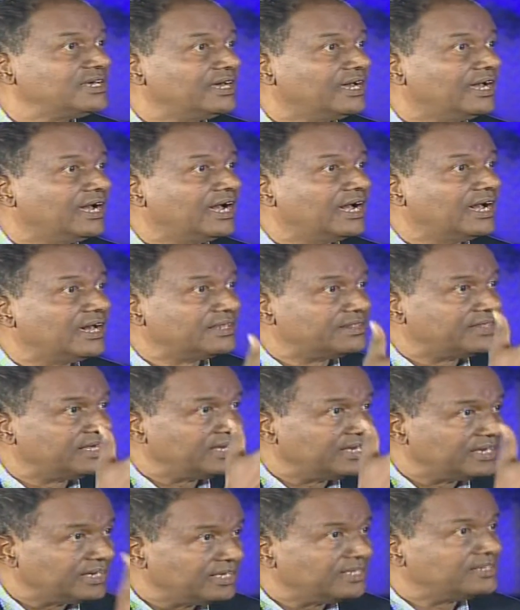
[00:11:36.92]
uh,
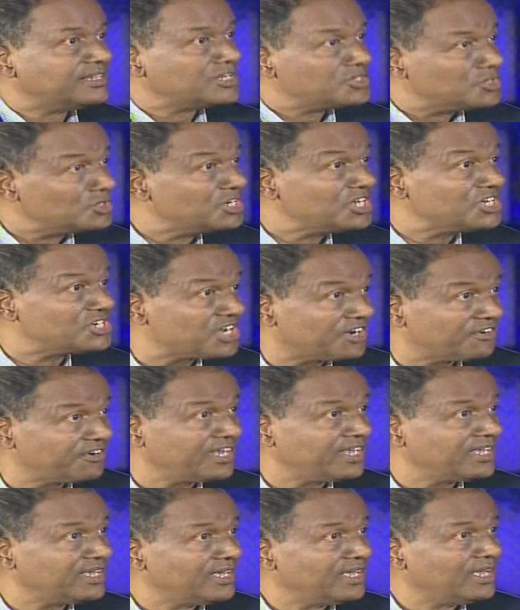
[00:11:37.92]
the the
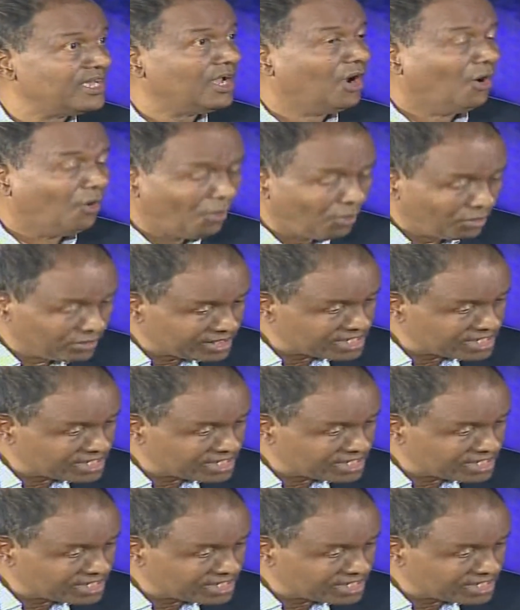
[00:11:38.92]
judiciary, all